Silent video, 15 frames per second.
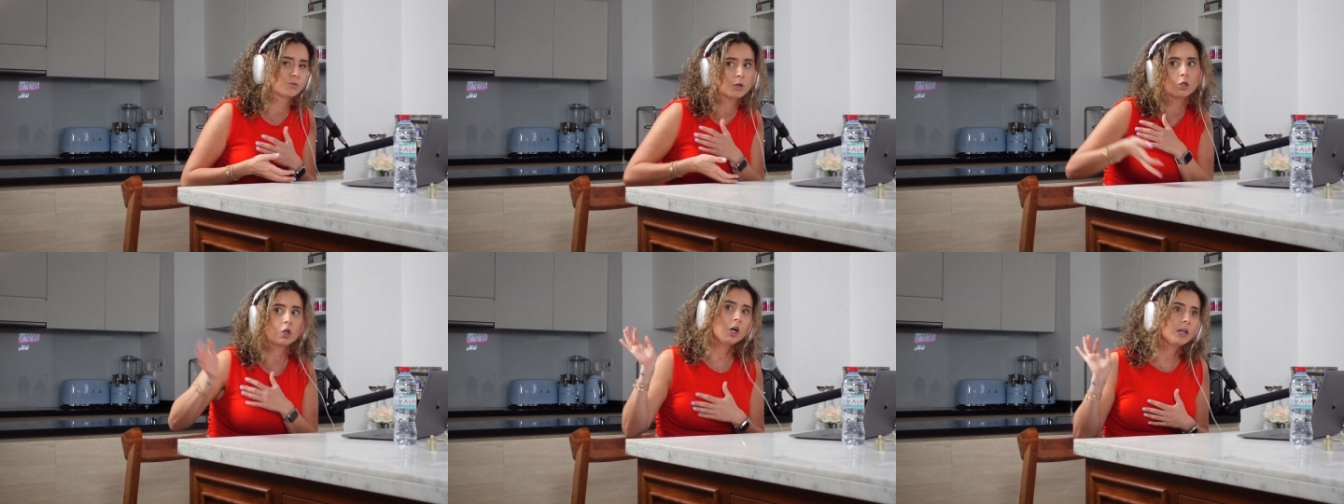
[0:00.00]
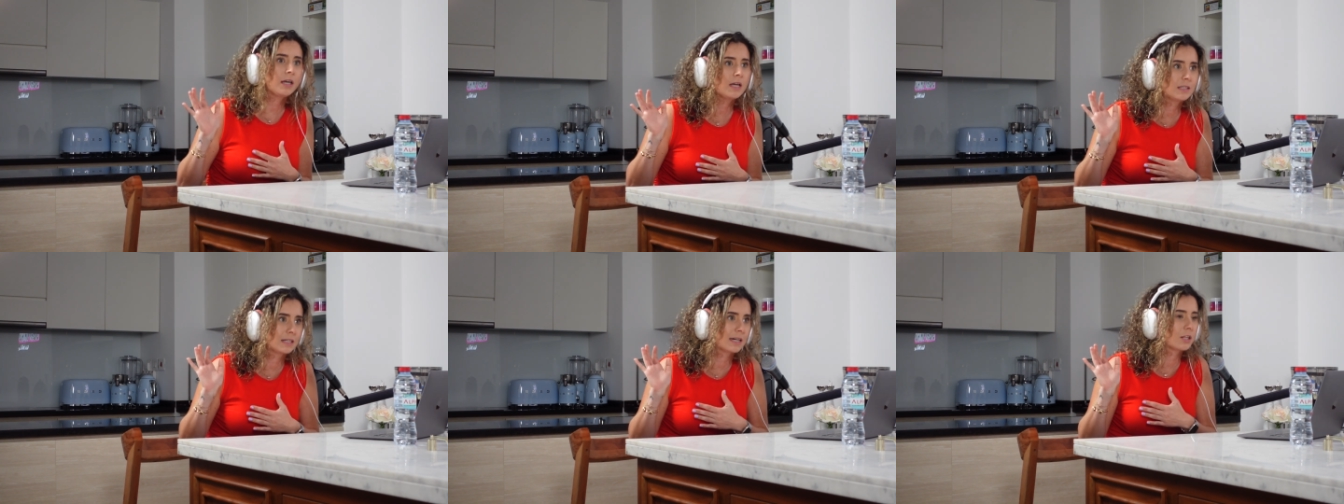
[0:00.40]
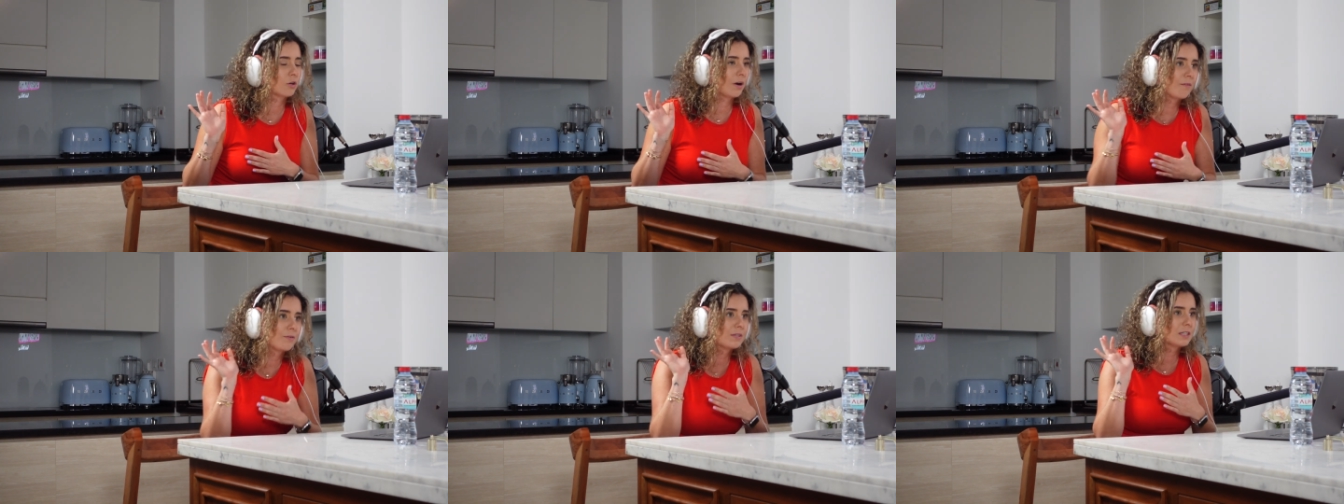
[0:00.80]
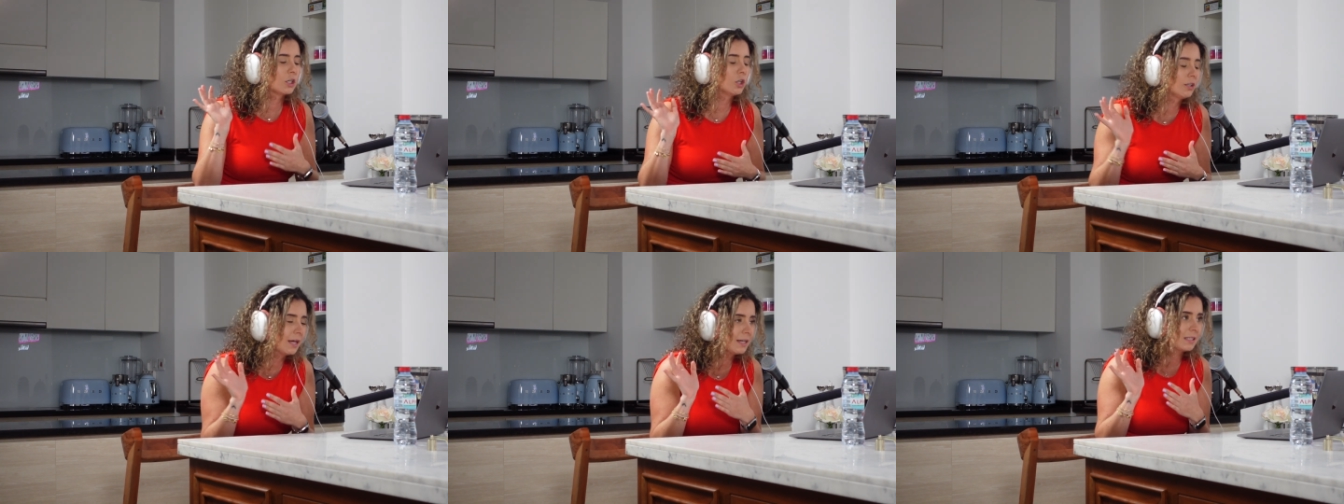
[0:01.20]
We're cooking together every
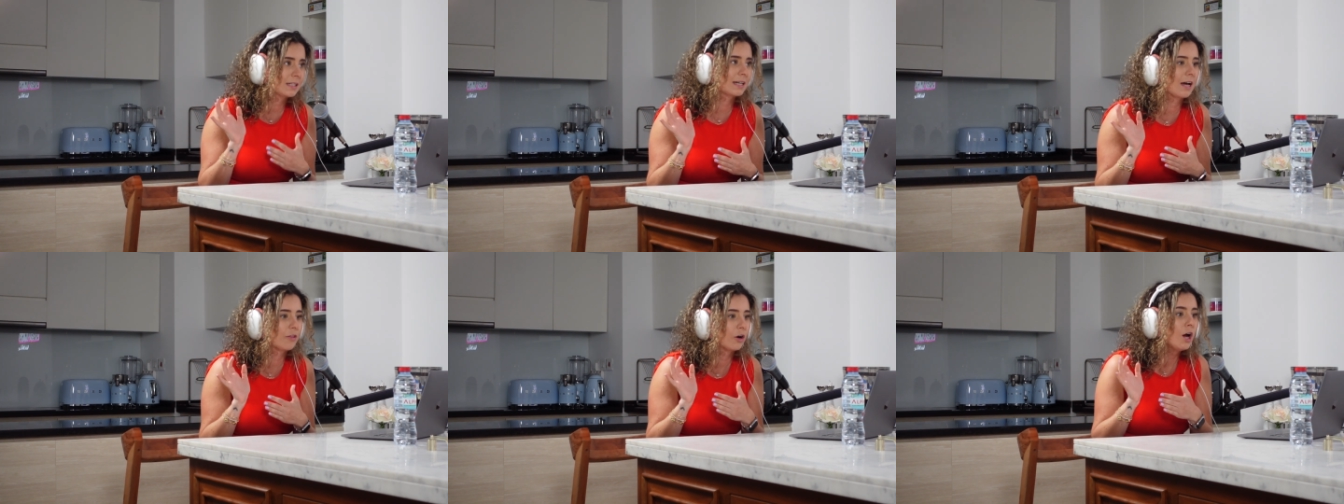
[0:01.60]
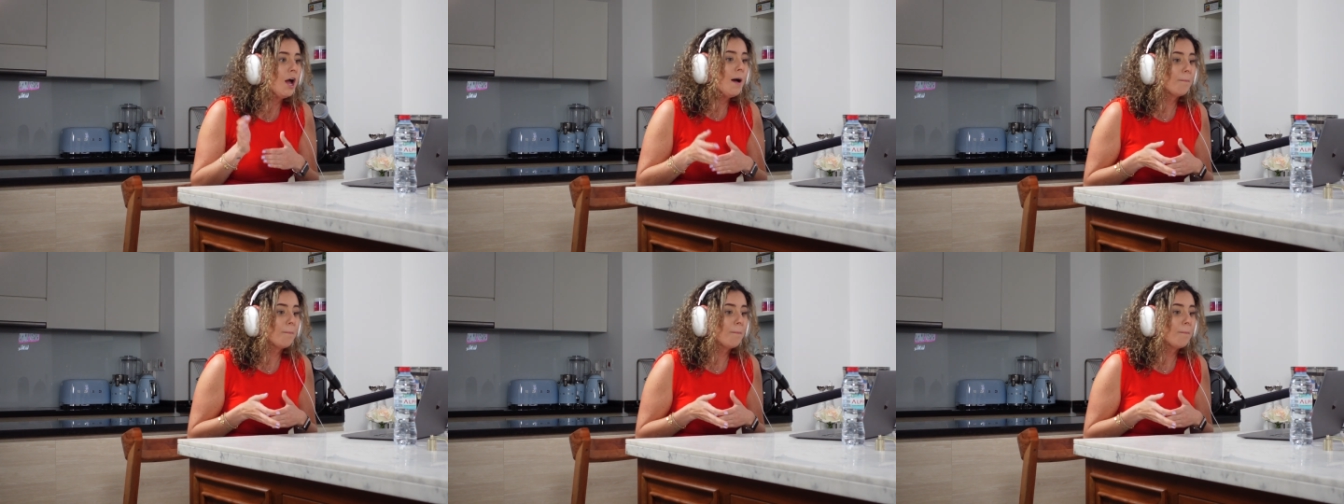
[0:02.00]
single night together.